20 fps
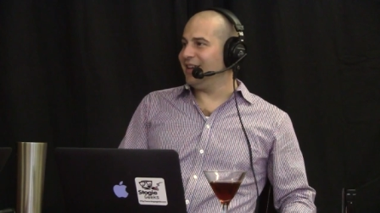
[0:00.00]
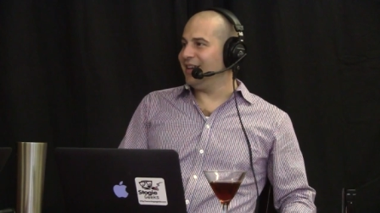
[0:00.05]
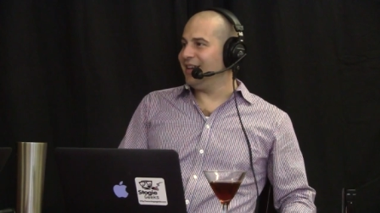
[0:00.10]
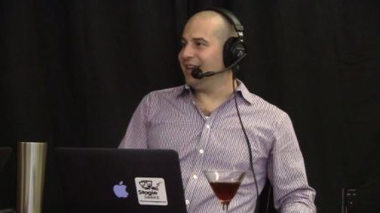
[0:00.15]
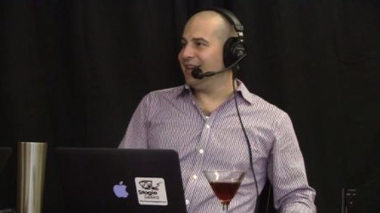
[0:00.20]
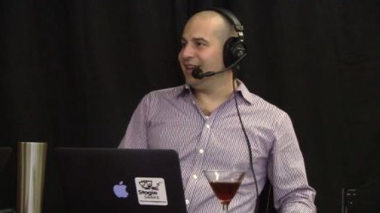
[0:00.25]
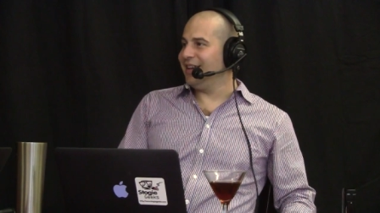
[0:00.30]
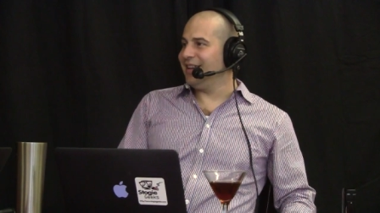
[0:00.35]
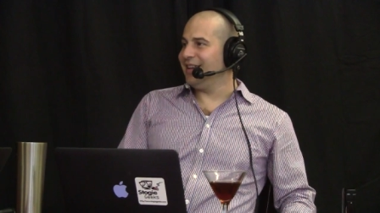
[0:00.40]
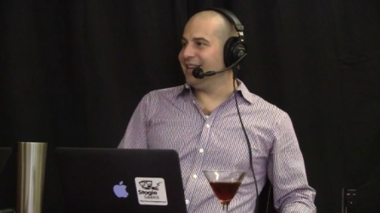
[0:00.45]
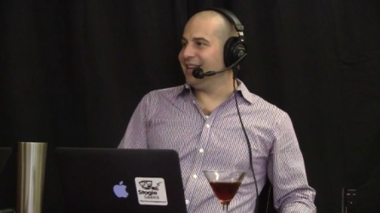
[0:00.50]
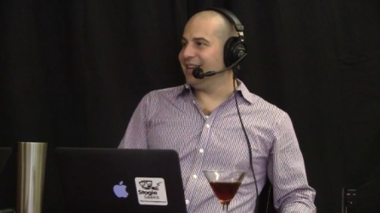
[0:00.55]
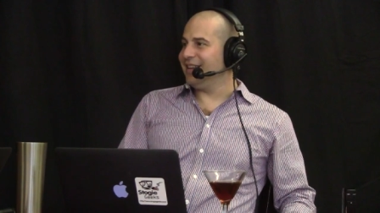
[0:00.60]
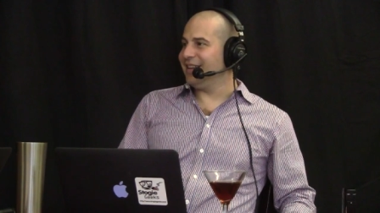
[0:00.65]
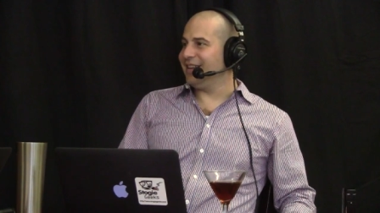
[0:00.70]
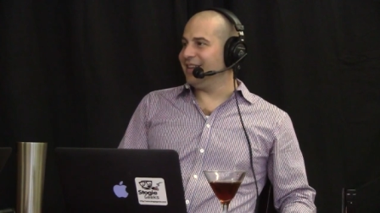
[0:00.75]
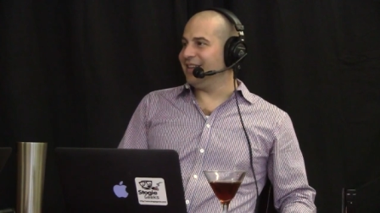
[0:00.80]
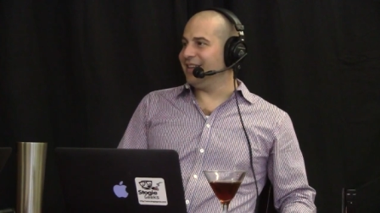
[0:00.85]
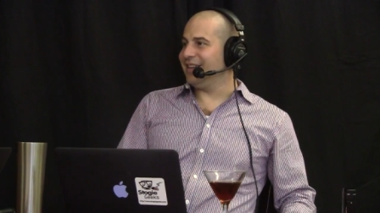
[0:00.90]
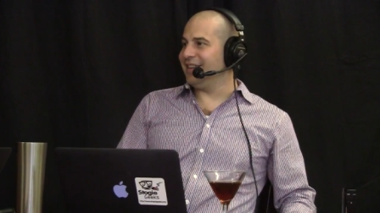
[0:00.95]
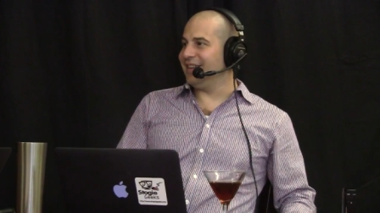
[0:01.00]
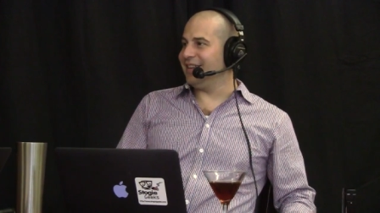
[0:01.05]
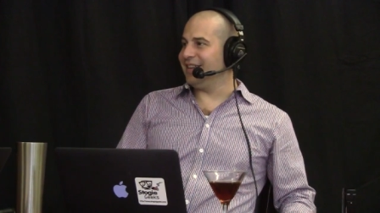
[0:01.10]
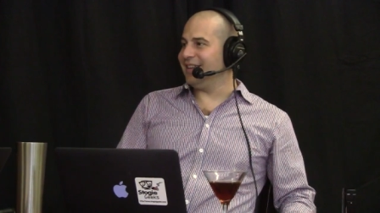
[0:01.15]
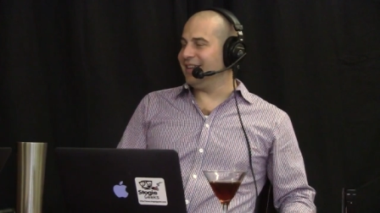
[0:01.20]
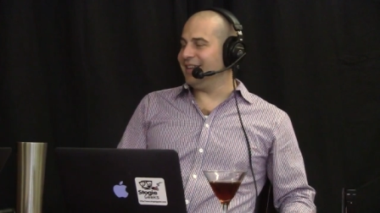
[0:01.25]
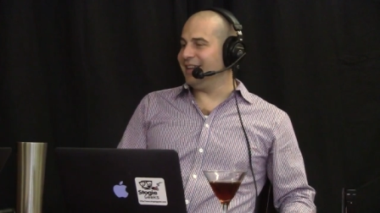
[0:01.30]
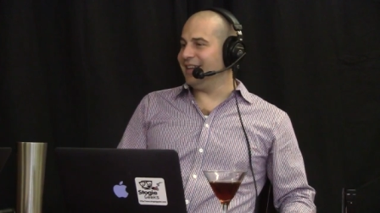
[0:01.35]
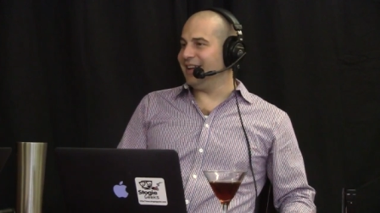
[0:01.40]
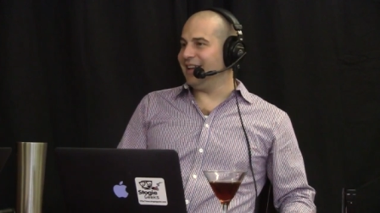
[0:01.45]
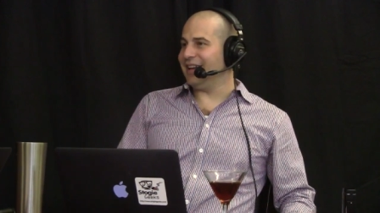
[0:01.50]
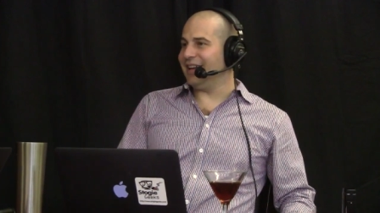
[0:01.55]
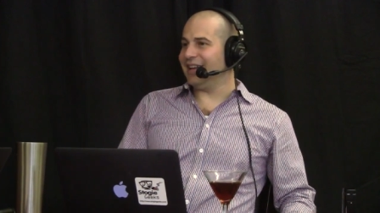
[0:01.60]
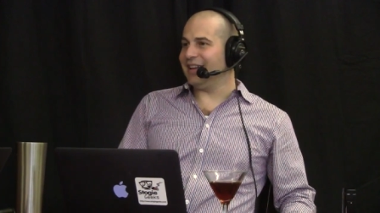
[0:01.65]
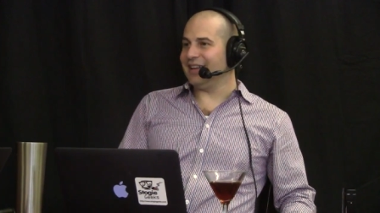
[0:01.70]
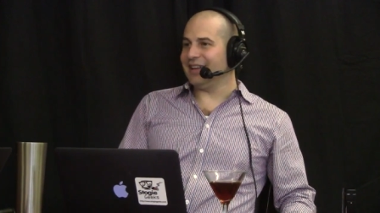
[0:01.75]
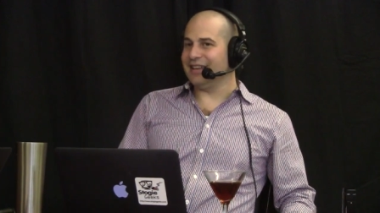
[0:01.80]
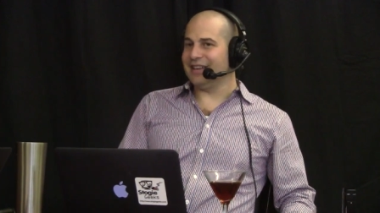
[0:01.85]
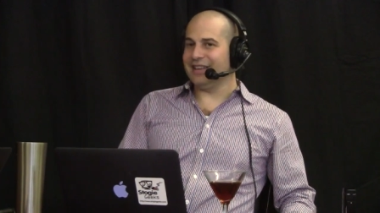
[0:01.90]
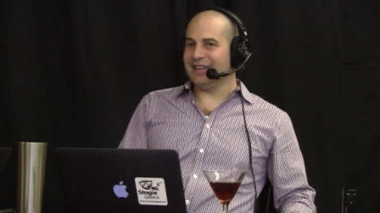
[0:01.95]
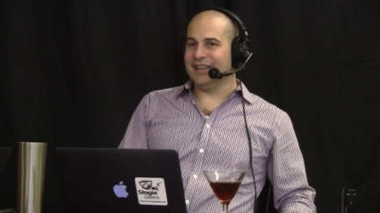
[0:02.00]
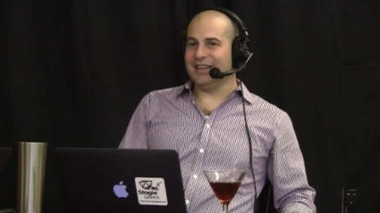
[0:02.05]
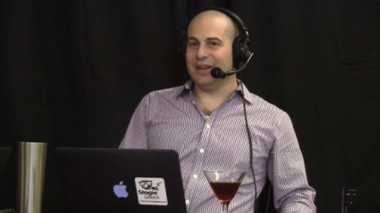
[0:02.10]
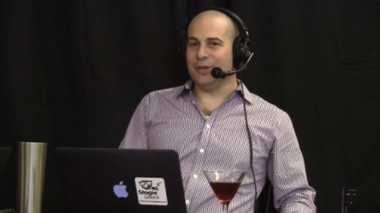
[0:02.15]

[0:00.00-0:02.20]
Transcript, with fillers: and that solved yeah, like problem. That was yeah. a good idea.